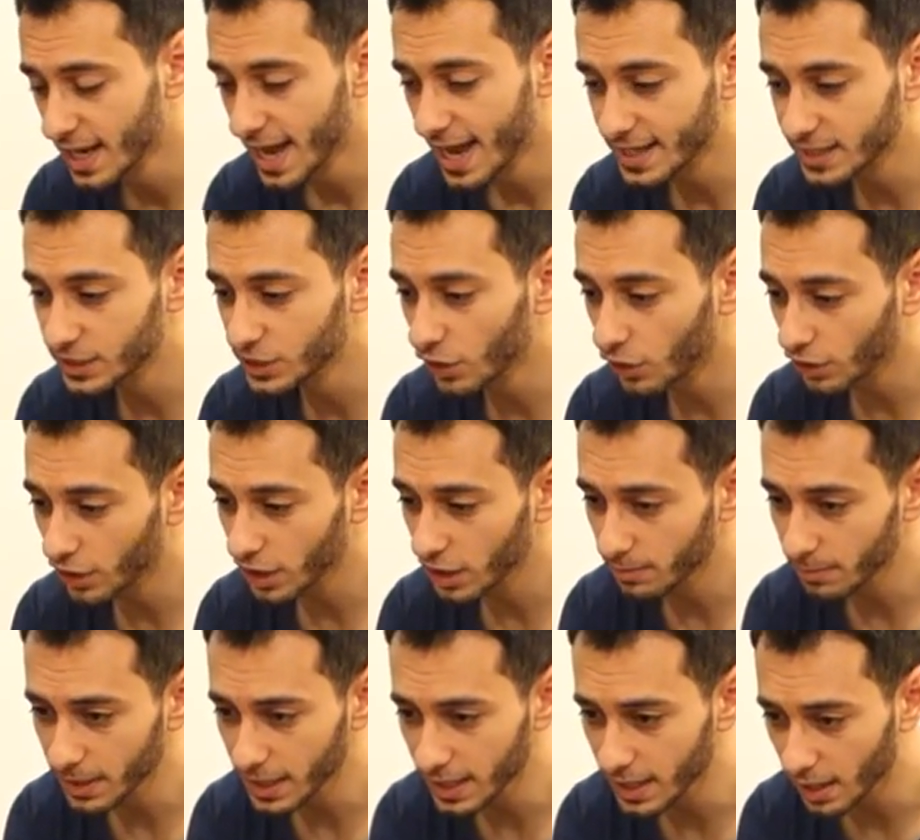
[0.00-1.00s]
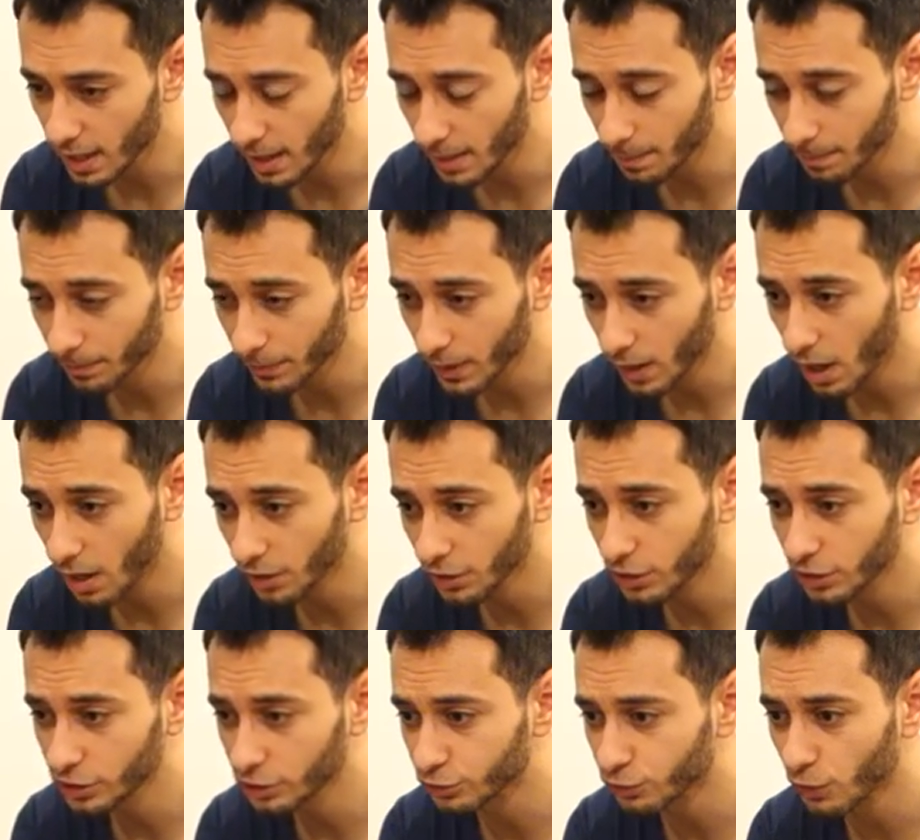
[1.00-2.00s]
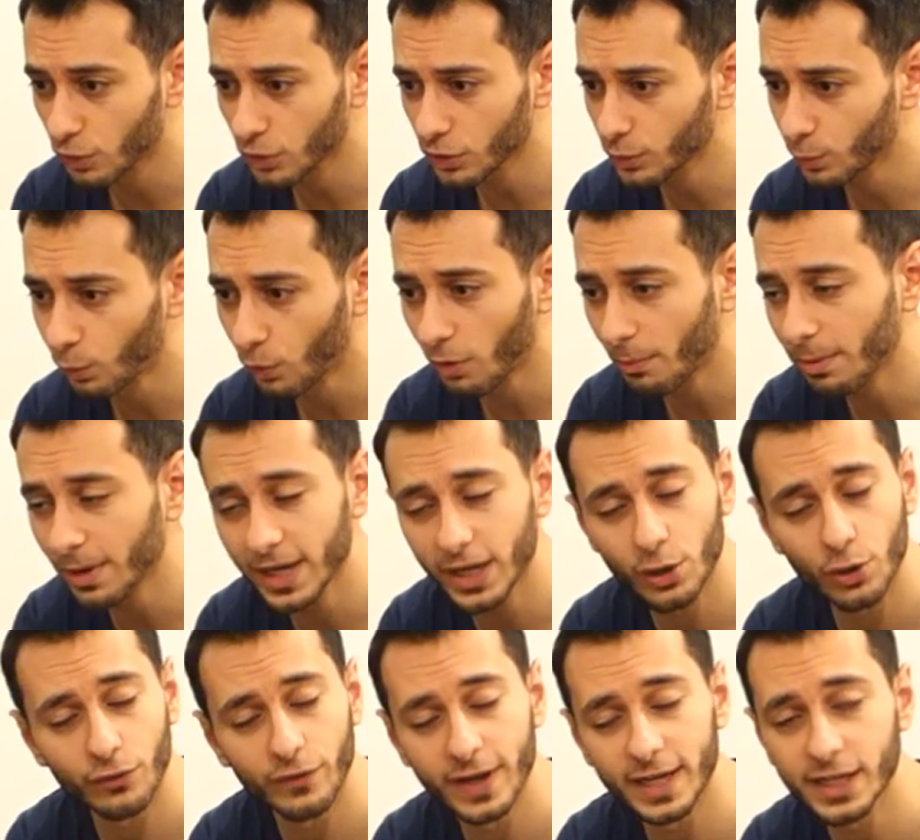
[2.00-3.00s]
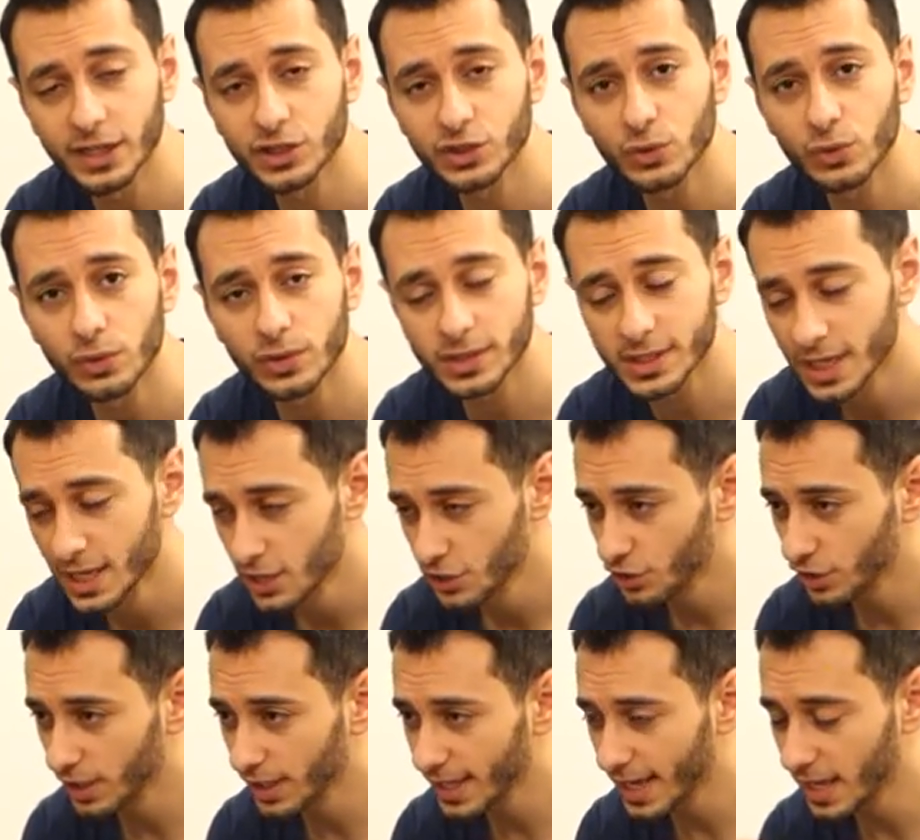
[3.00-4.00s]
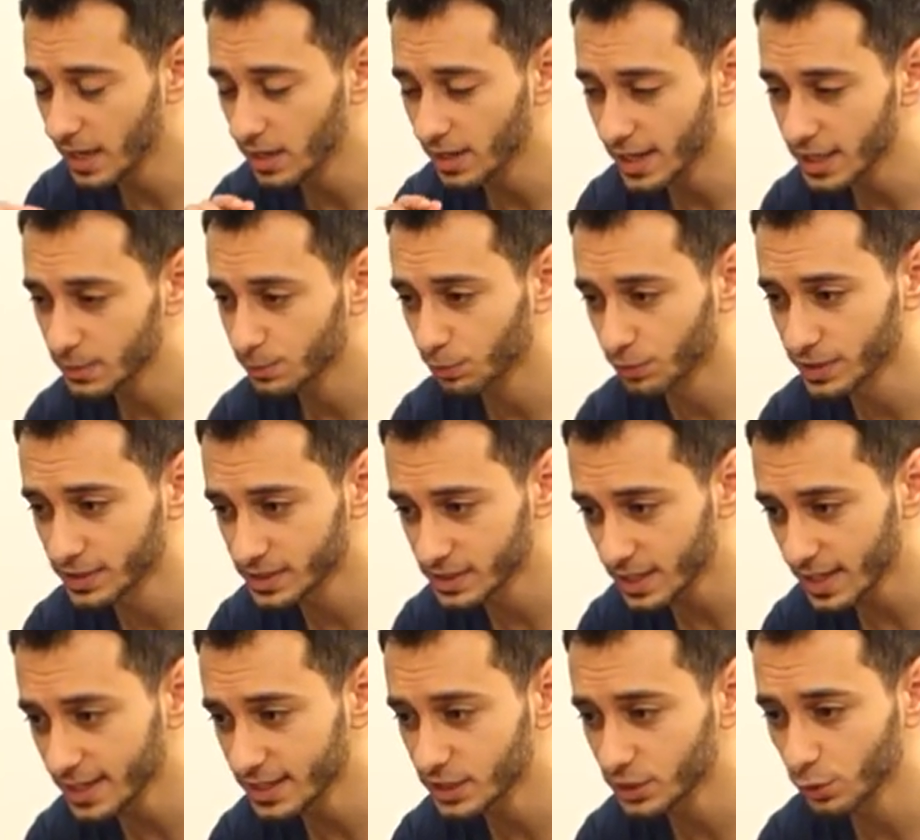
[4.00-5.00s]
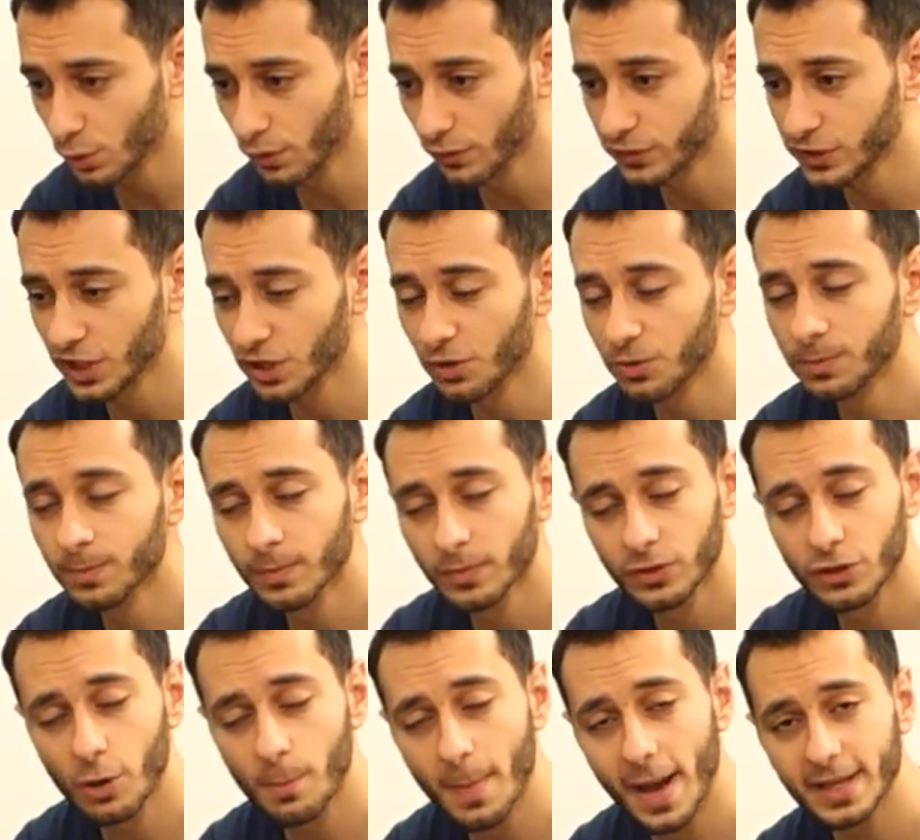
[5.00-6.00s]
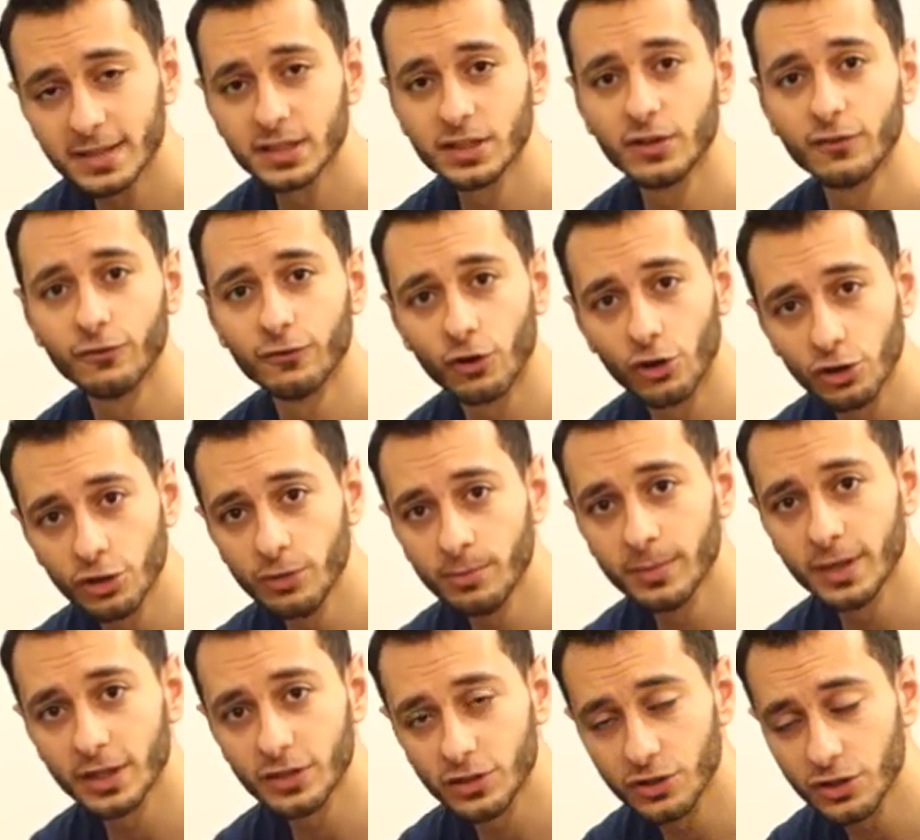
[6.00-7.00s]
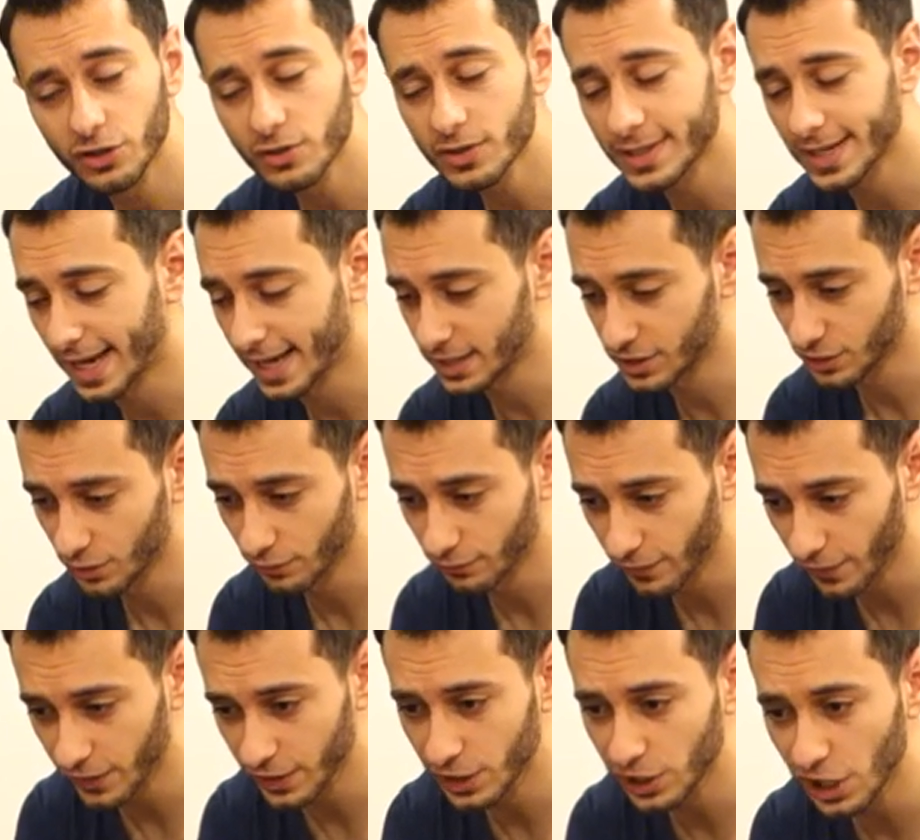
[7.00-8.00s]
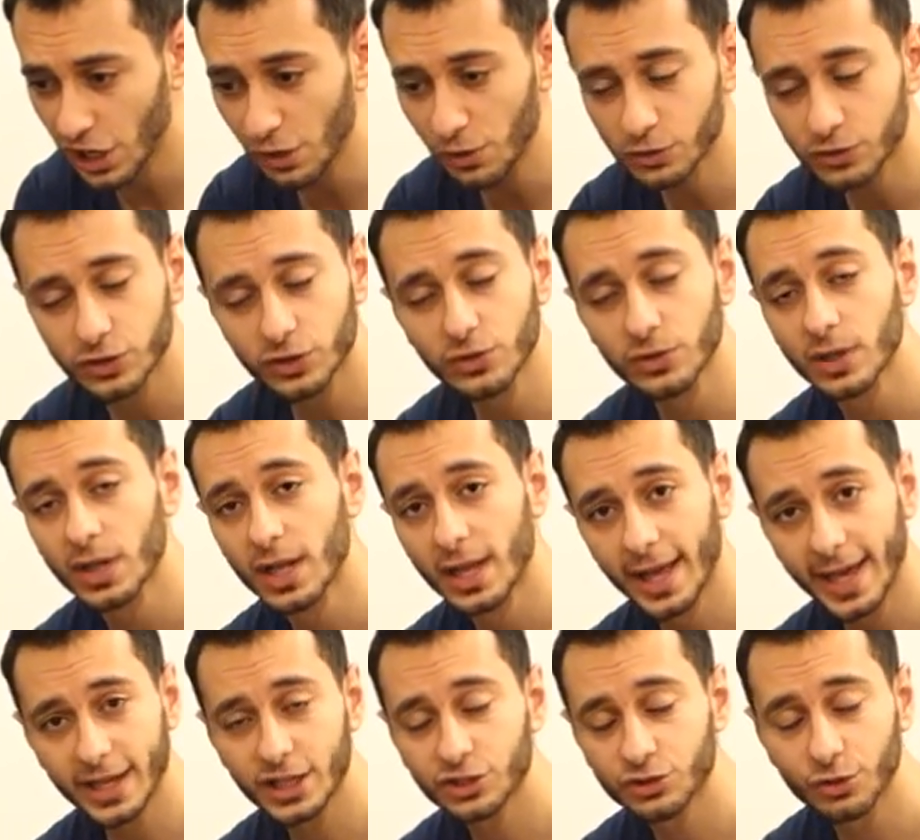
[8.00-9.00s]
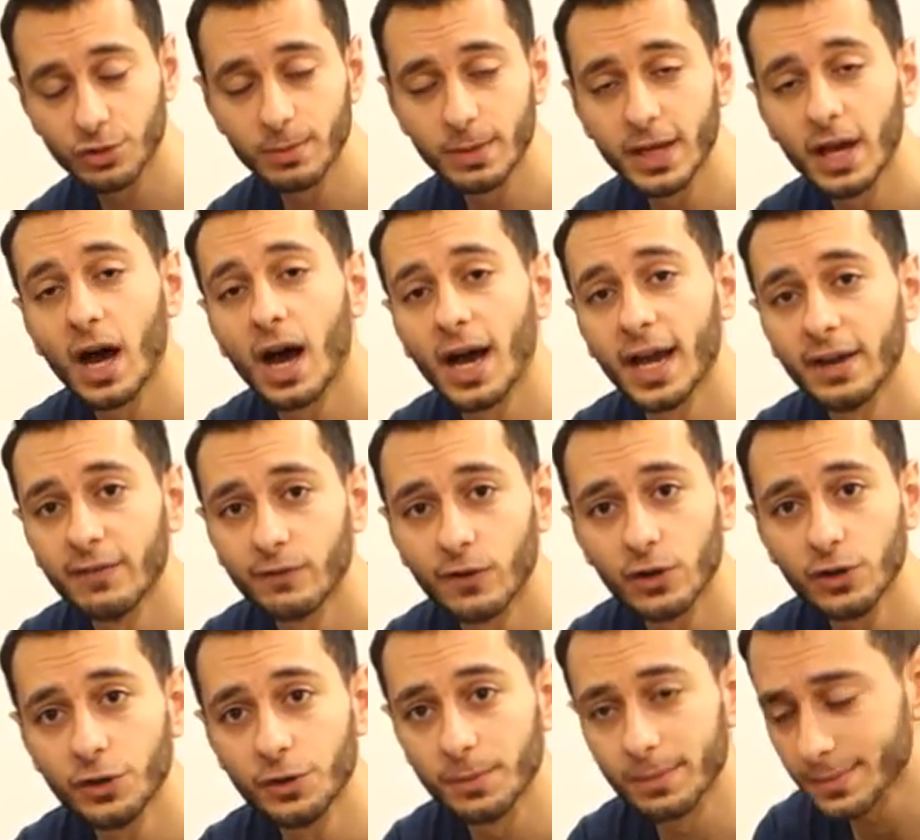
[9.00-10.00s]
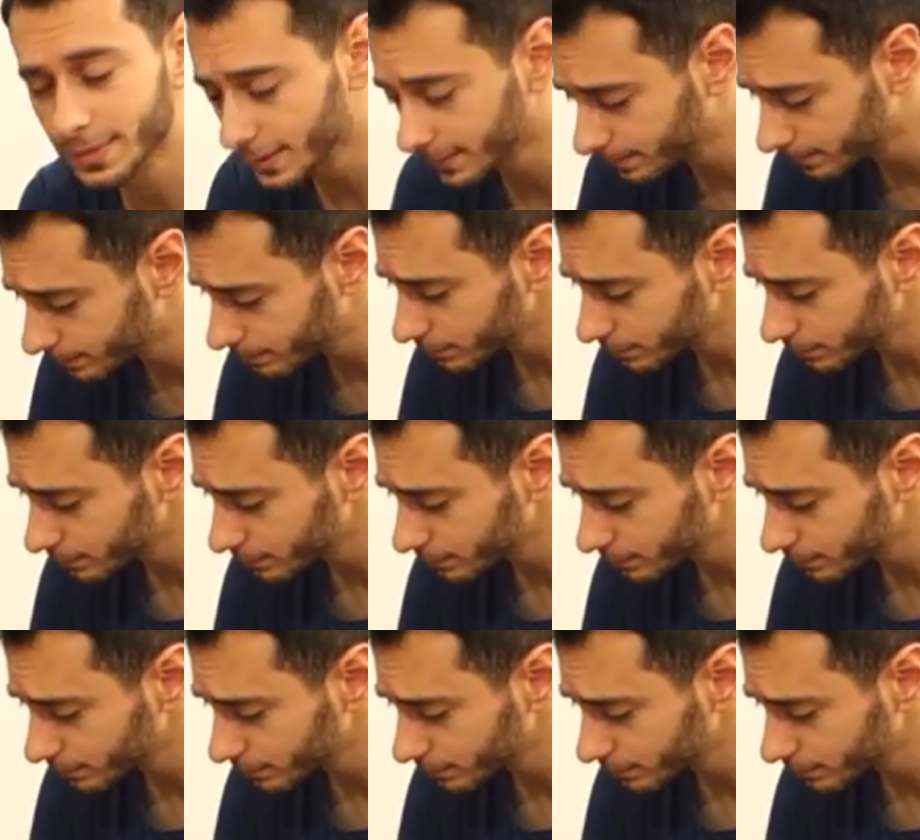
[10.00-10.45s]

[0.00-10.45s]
It's not going to be uncontrolled, wobbly of any sort. You're going to get a nice precise sort of tone no matter the volume that you use it at, so very low to extremely high volumes.